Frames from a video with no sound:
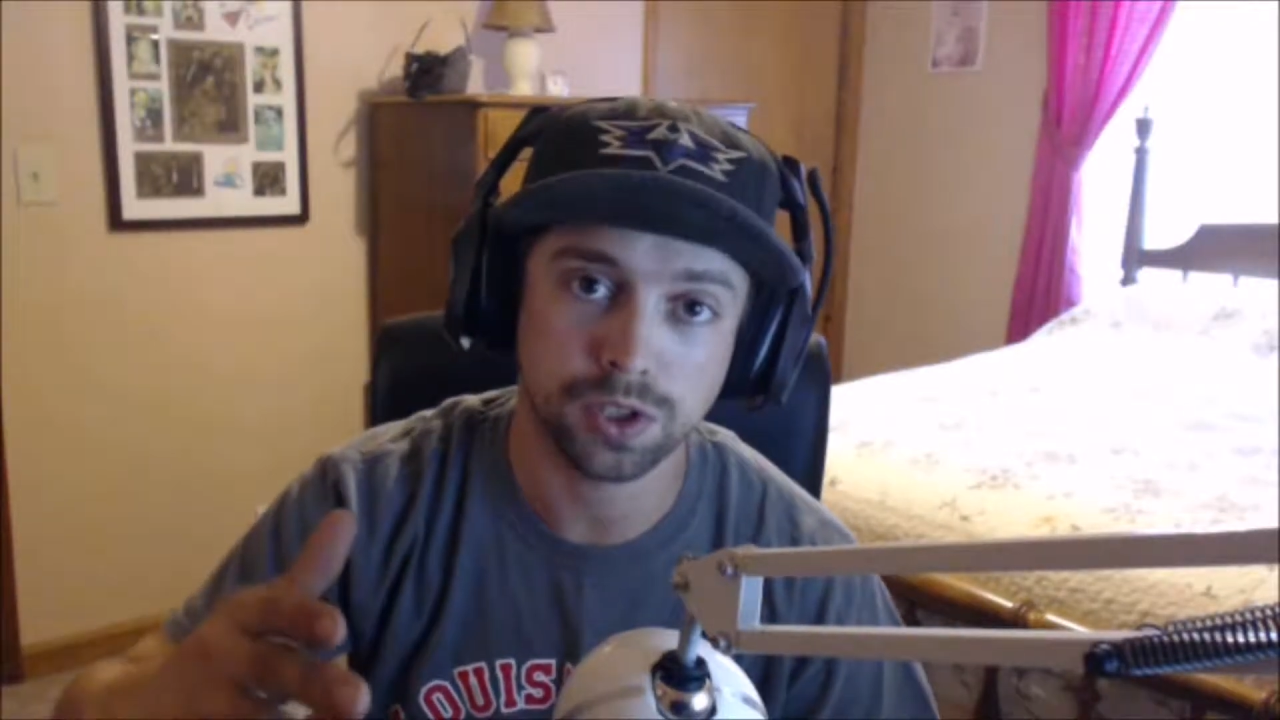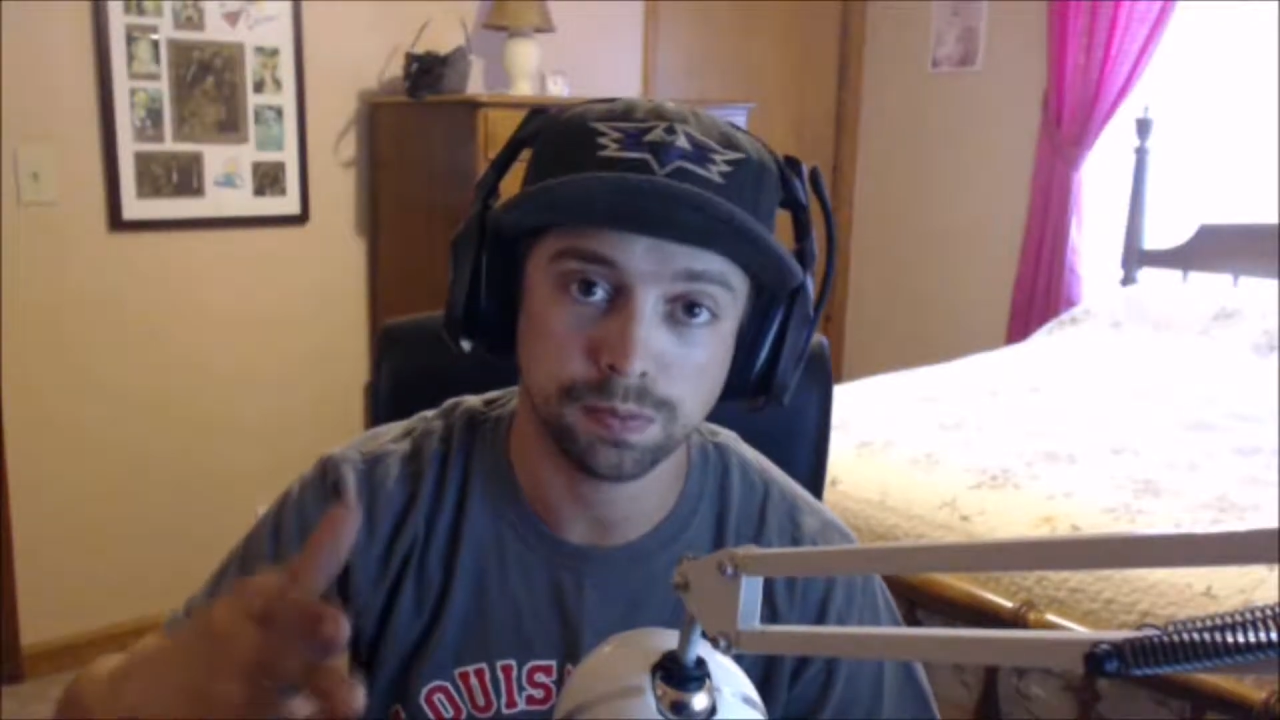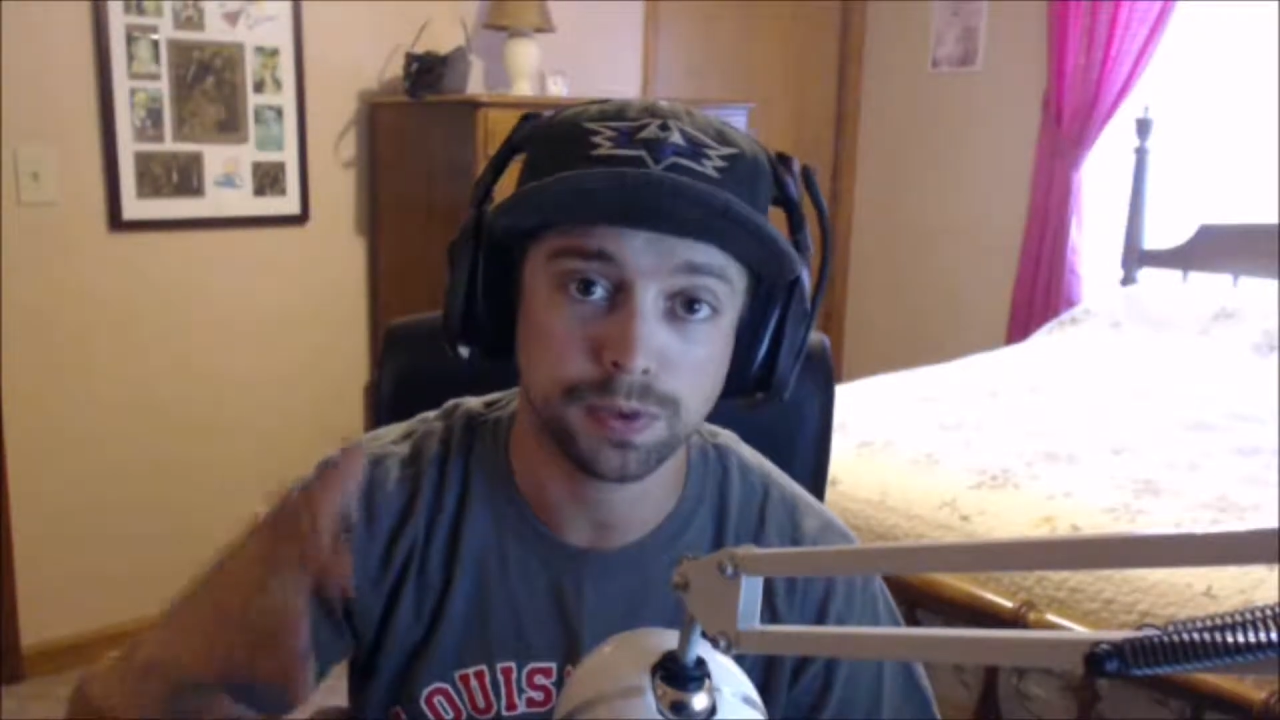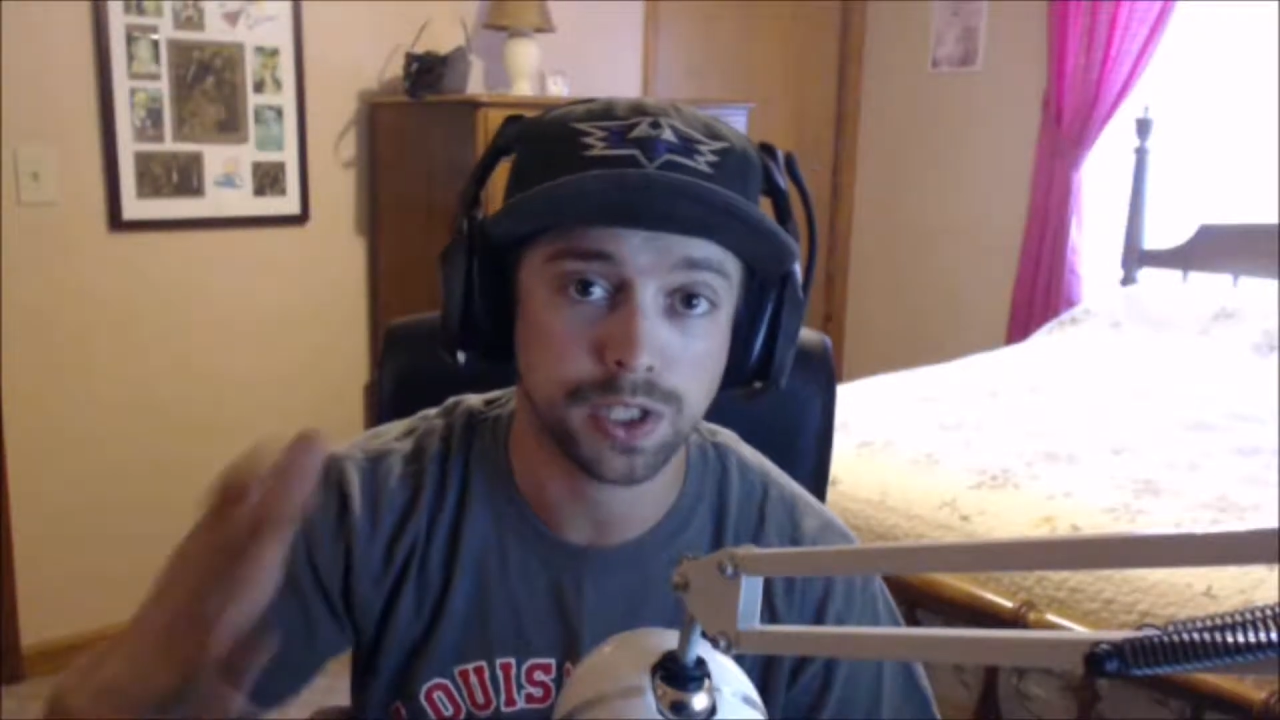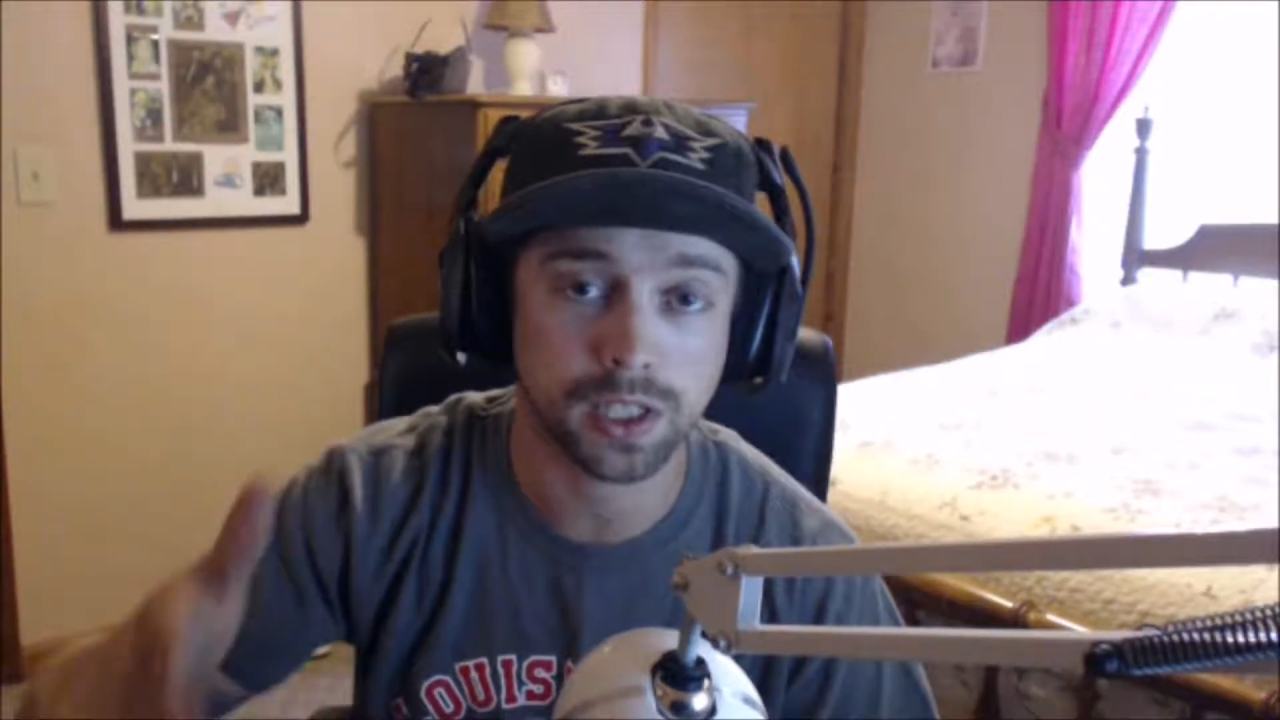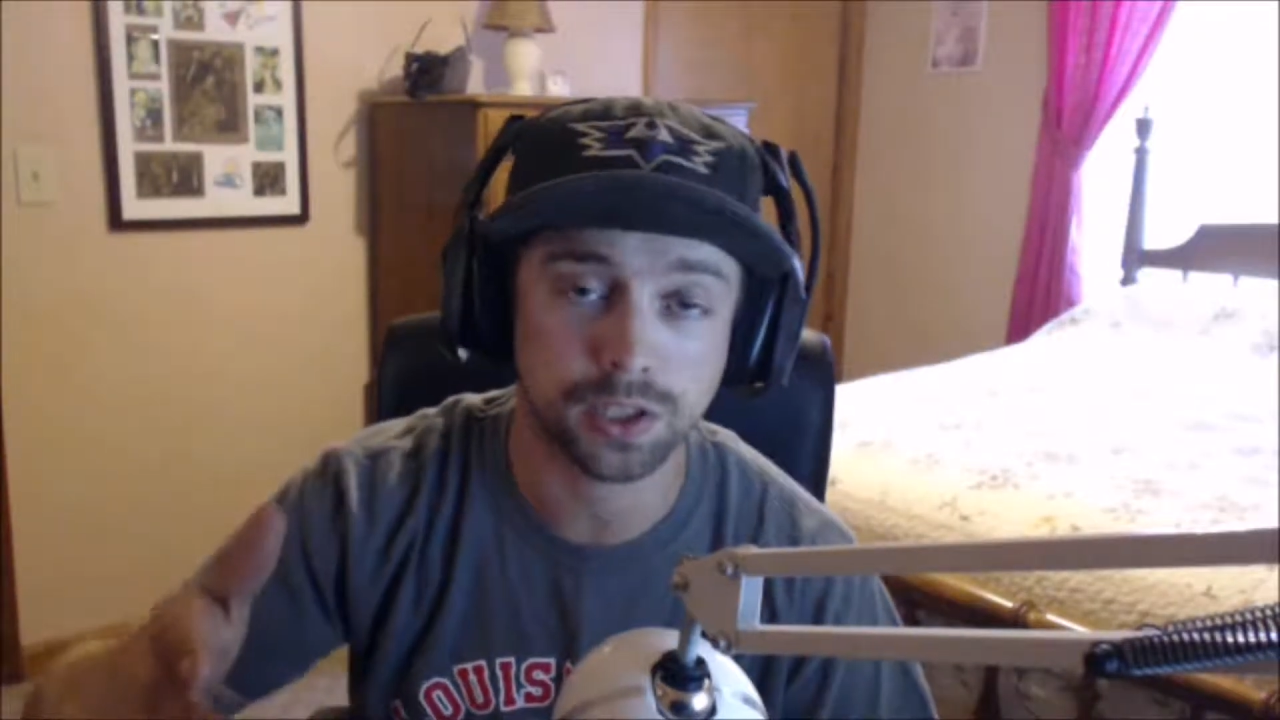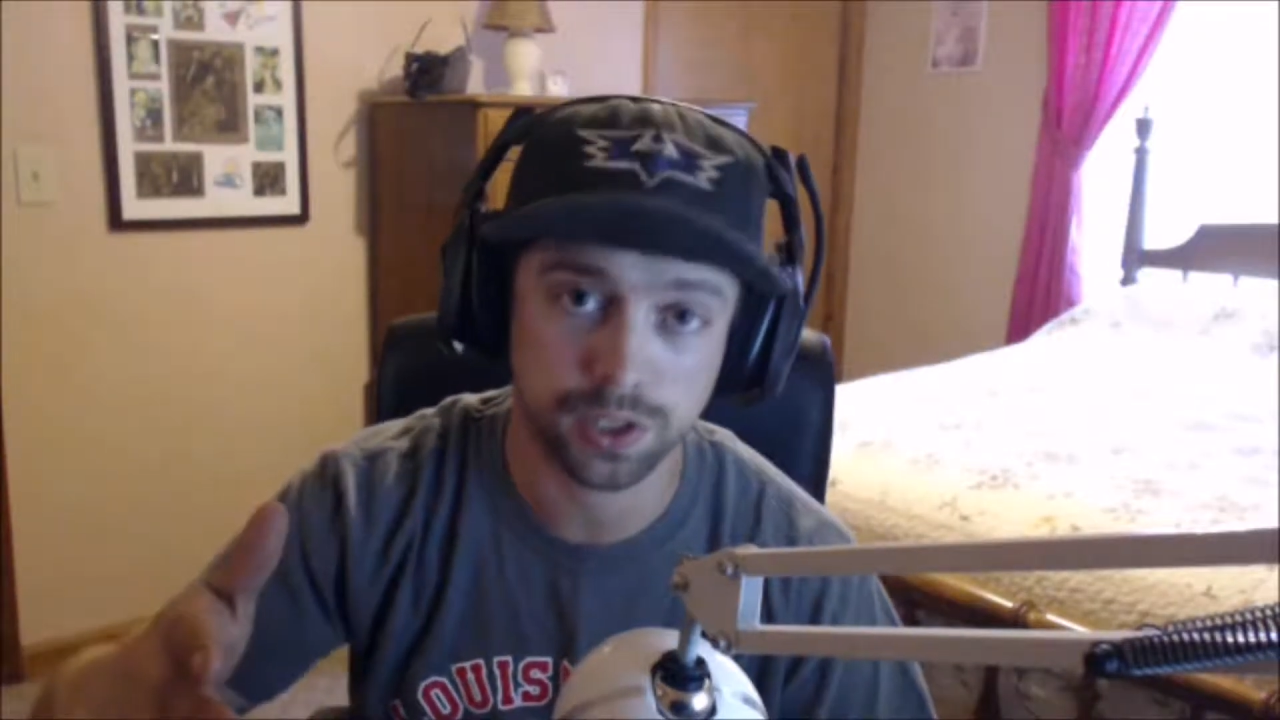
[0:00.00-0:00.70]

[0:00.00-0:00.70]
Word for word: jump shot